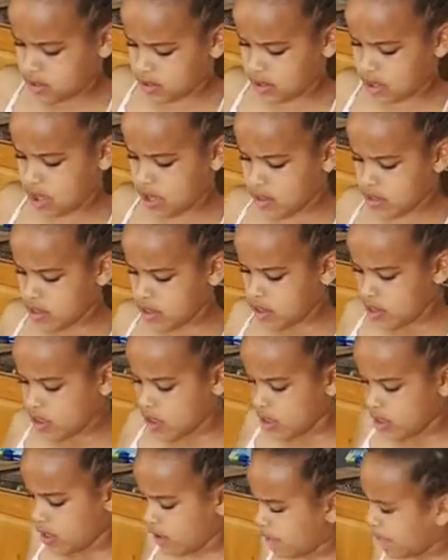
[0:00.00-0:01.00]
Okay,
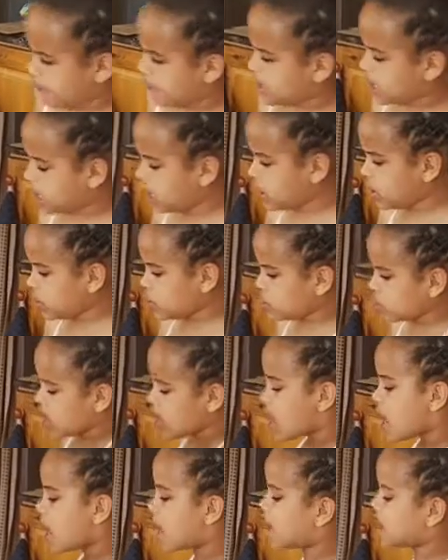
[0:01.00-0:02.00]
finished.
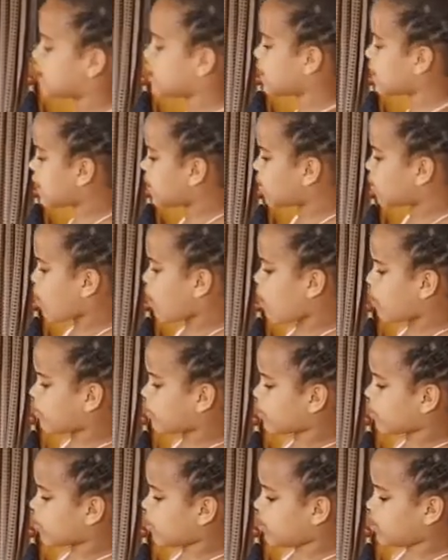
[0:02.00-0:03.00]
And now
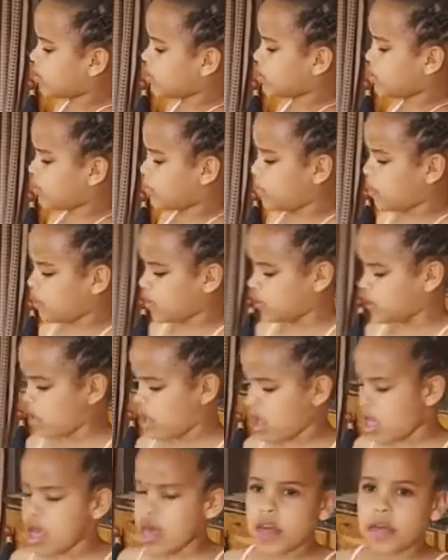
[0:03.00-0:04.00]
I'm going to put
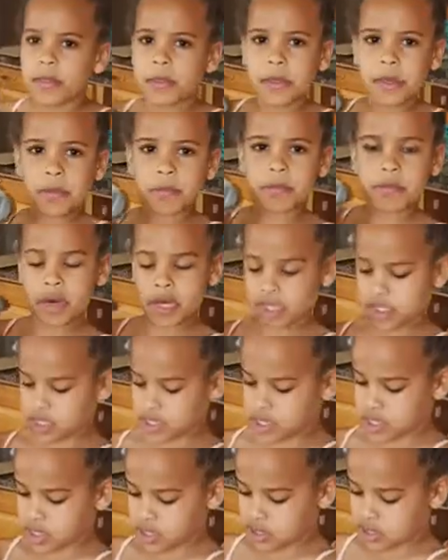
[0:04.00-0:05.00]
the
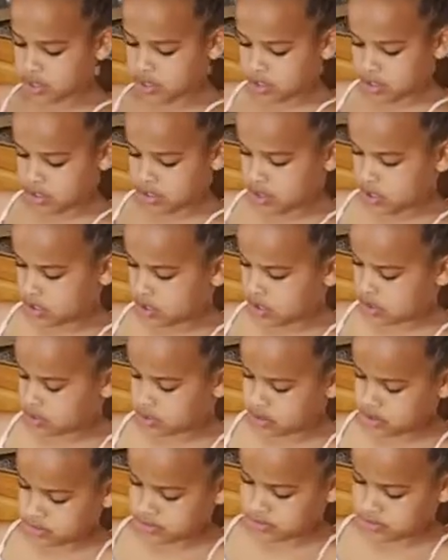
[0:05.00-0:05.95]
butter in here to